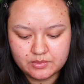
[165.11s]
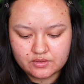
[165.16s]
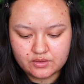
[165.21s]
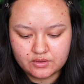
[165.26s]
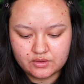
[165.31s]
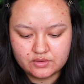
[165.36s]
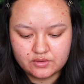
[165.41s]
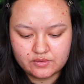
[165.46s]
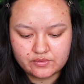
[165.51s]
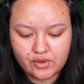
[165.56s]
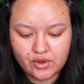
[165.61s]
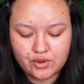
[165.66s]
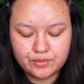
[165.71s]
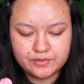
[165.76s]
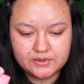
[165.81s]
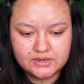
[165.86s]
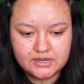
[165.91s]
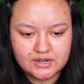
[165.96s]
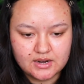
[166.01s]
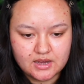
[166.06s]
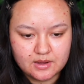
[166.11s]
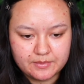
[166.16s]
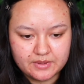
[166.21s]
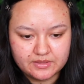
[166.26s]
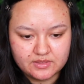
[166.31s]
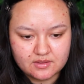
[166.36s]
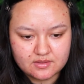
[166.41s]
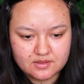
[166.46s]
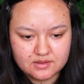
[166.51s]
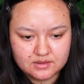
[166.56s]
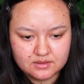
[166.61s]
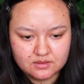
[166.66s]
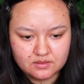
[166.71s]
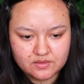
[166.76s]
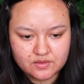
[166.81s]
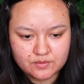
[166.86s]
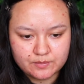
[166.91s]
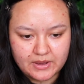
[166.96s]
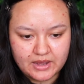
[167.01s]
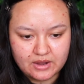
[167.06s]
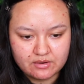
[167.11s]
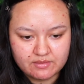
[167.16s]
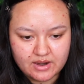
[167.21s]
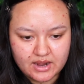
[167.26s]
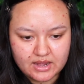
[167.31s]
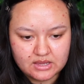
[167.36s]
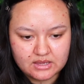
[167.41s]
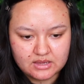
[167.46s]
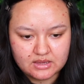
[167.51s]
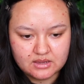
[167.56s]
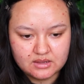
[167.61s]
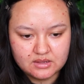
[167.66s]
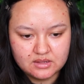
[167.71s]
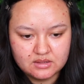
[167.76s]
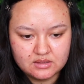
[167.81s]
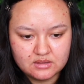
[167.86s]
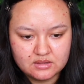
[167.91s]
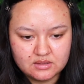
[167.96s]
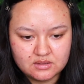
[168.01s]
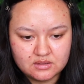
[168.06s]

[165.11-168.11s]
So you just open it up and there's a little spout right here.